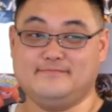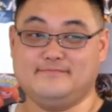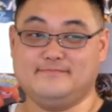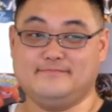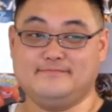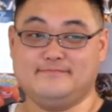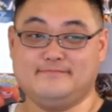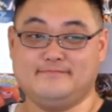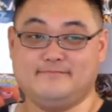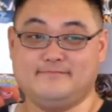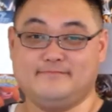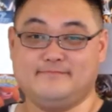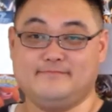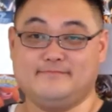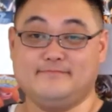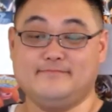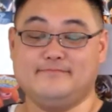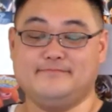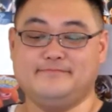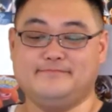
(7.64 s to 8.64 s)

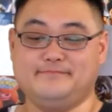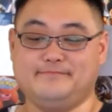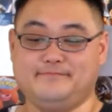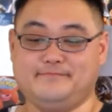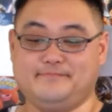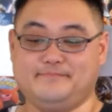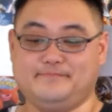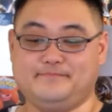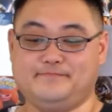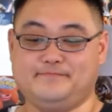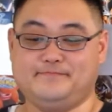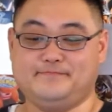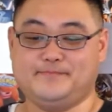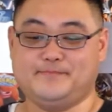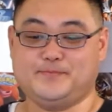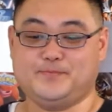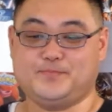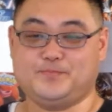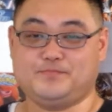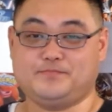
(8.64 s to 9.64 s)

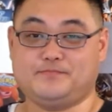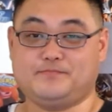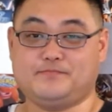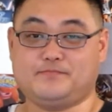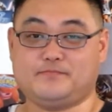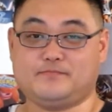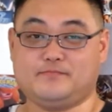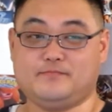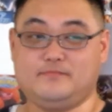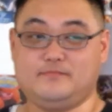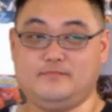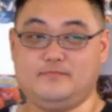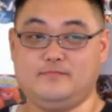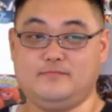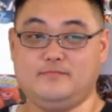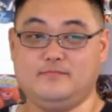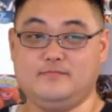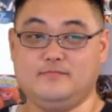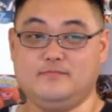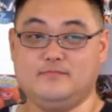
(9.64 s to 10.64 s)

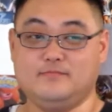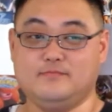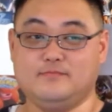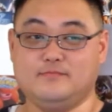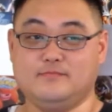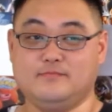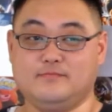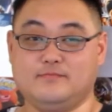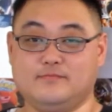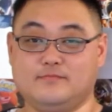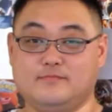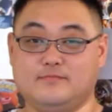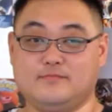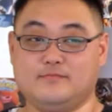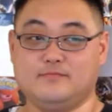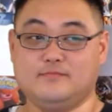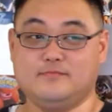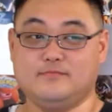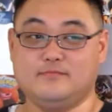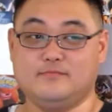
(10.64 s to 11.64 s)

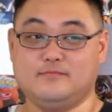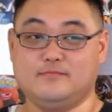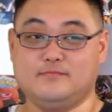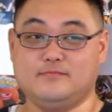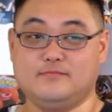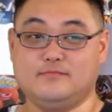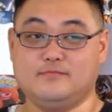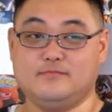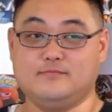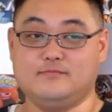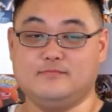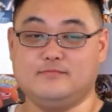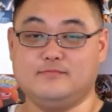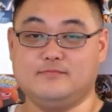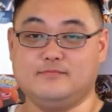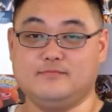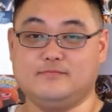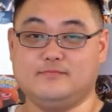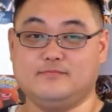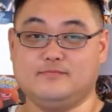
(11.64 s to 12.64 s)

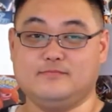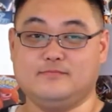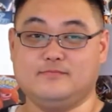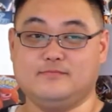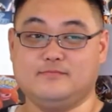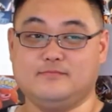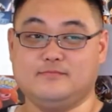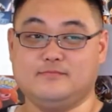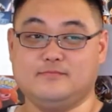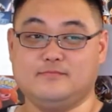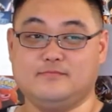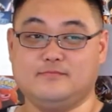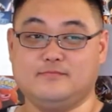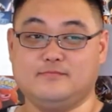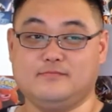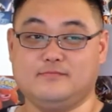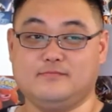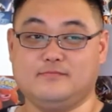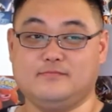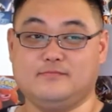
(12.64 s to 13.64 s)

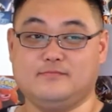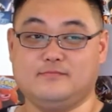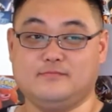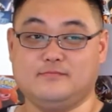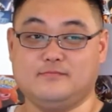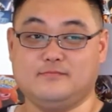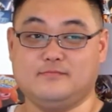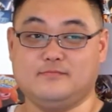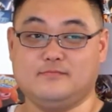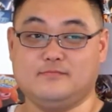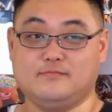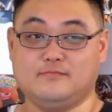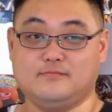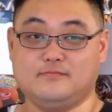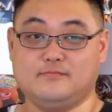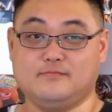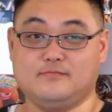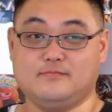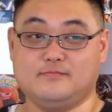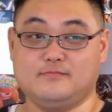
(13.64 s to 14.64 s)

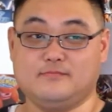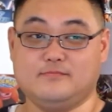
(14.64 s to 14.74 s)
No words are spoken by the person on screen.